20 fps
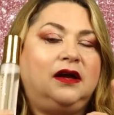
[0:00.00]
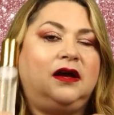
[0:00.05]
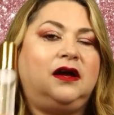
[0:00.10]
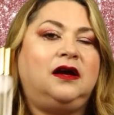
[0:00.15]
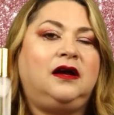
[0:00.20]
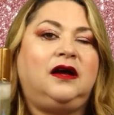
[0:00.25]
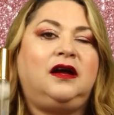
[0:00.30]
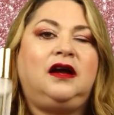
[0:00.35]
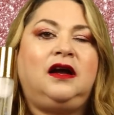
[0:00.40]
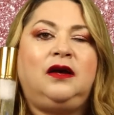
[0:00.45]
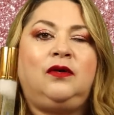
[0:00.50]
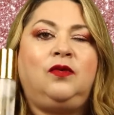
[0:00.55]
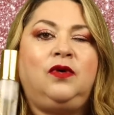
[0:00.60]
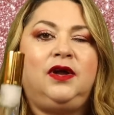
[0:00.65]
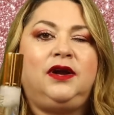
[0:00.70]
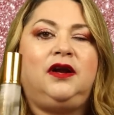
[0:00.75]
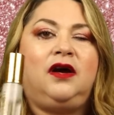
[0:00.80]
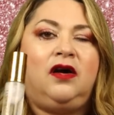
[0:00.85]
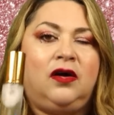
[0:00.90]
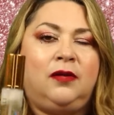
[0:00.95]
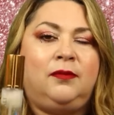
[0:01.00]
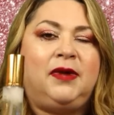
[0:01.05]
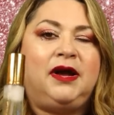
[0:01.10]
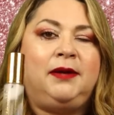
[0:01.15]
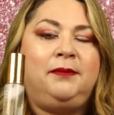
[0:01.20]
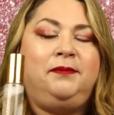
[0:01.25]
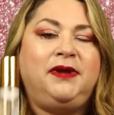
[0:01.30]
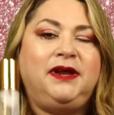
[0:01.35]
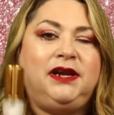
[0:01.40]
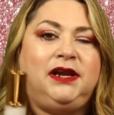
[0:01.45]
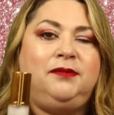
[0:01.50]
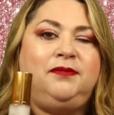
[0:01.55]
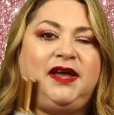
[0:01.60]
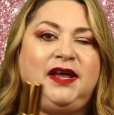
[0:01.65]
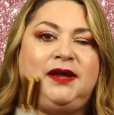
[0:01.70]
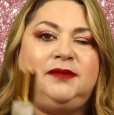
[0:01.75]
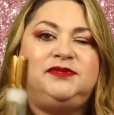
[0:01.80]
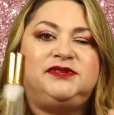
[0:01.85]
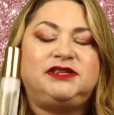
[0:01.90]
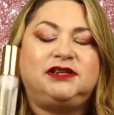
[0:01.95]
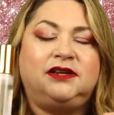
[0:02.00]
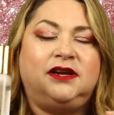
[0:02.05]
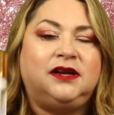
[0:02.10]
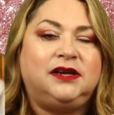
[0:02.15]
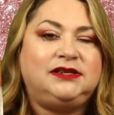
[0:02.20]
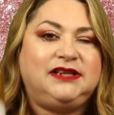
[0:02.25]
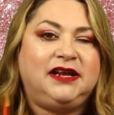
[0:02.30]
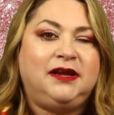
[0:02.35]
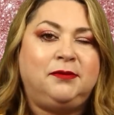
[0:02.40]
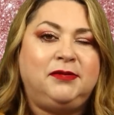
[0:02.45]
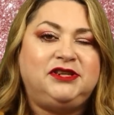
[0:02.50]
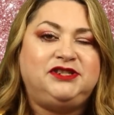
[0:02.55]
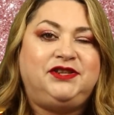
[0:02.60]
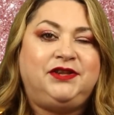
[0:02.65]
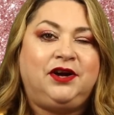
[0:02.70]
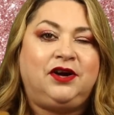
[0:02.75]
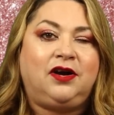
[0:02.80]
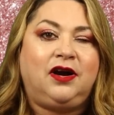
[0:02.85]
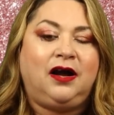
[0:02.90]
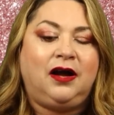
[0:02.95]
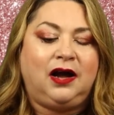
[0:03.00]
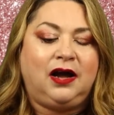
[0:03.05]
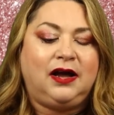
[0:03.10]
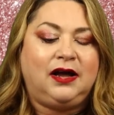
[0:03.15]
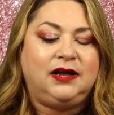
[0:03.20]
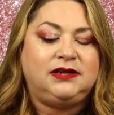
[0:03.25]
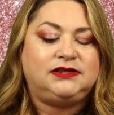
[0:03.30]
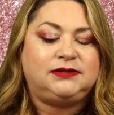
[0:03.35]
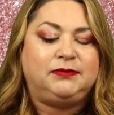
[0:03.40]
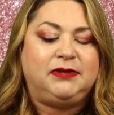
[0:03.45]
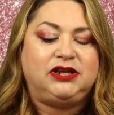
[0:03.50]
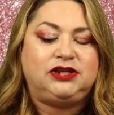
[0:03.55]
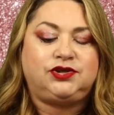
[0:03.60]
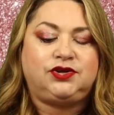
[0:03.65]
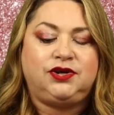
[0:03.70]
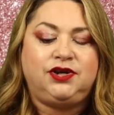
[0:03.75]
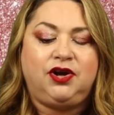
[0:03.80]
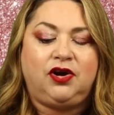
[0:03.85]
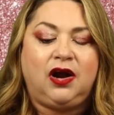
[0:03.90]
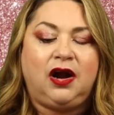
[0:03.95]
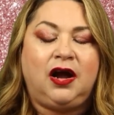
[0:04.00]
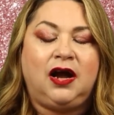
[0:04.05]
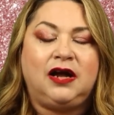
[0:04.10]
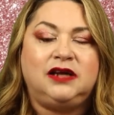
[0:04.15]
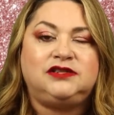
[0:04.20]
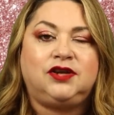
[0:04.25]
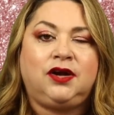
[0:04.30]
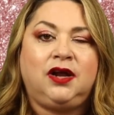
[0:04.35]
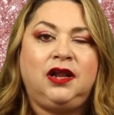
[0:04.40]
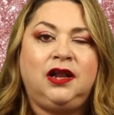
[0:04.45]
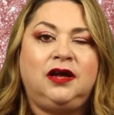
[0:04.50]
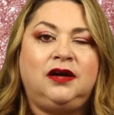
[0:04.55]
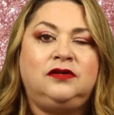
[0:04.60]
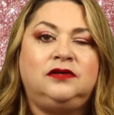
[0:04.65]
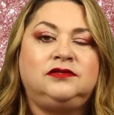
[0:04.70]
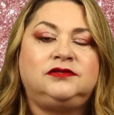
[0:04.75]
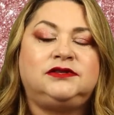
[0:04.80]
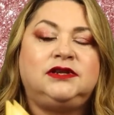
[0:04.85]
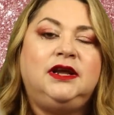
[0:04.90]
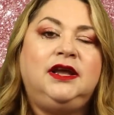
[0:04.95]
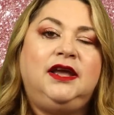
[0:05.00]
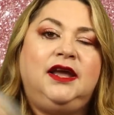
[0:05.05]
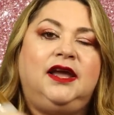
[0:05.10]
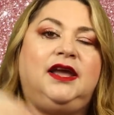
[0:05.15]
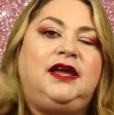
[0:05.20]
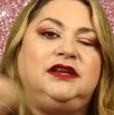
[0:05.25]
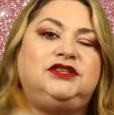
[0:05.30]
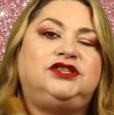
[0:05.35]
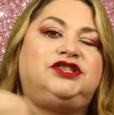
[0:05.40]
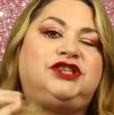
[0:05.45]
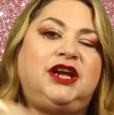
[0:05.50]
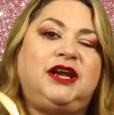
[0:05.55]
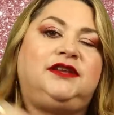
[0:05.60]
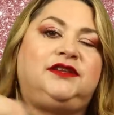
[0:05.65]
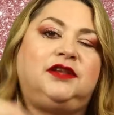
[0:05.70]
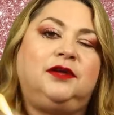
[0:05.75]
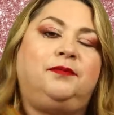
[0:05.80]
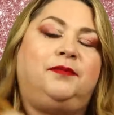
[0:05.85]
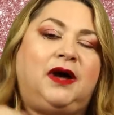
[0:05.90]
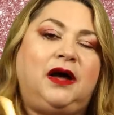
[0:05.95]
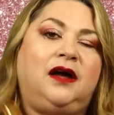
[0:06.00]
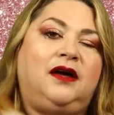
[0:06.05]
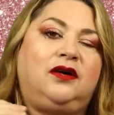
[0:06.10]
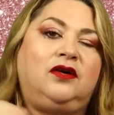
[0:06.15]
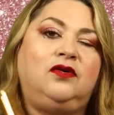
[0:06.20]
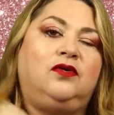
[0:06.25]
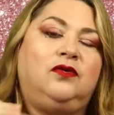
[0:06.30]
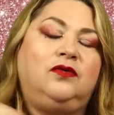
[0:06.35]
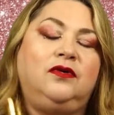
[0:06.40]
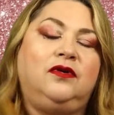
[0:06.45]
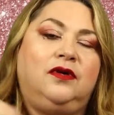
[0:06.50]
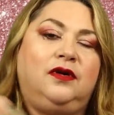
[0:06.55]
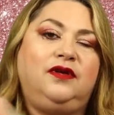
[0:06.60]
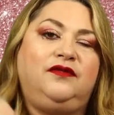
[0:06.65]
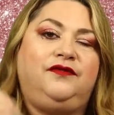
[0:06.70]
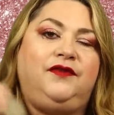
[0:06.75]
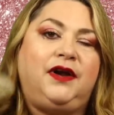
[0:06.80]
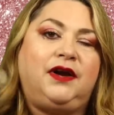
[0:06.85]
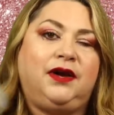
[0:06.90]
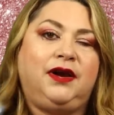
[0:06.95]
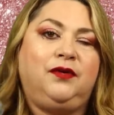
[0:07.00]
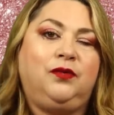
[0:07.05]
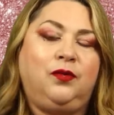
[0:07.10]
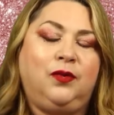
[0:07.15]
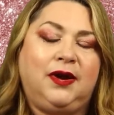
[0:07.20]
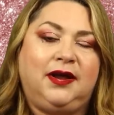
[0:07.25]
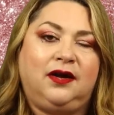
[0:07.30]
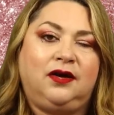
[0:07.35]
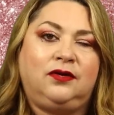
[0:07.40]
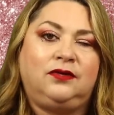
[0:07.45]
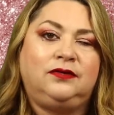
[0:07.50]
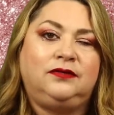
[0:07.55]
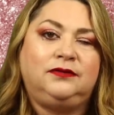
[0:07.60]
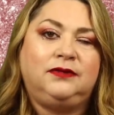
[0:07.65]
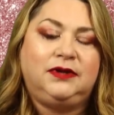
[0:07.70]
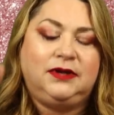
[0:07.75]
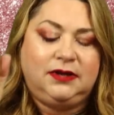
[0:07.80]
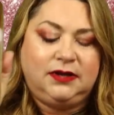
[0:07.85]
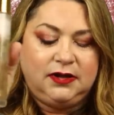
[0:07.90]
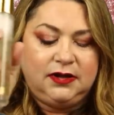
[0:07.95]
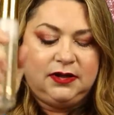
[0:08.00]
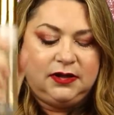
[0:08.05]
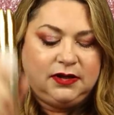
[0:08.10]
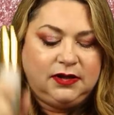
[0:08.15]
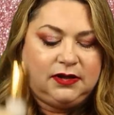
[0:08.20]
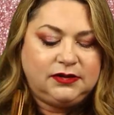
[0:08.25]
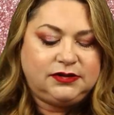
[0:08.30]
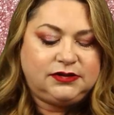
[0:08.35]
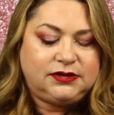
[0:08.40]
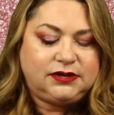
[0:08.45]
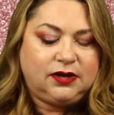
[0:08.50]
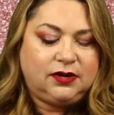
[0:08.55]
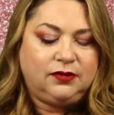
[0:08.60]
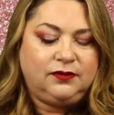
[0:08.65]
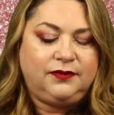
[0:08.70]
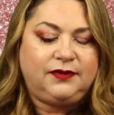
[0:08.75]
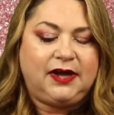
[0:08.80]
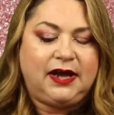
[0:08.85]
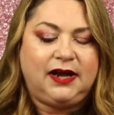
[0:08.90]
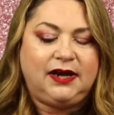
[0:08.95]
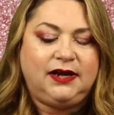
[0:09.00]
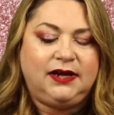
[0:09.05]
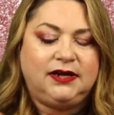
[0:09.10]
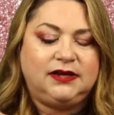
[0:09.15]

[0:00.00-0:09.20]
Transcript: Uh, I want all my Bindi Babes to not damage their eyes. Make sure your eyes are closed and shake the bottle very well. So that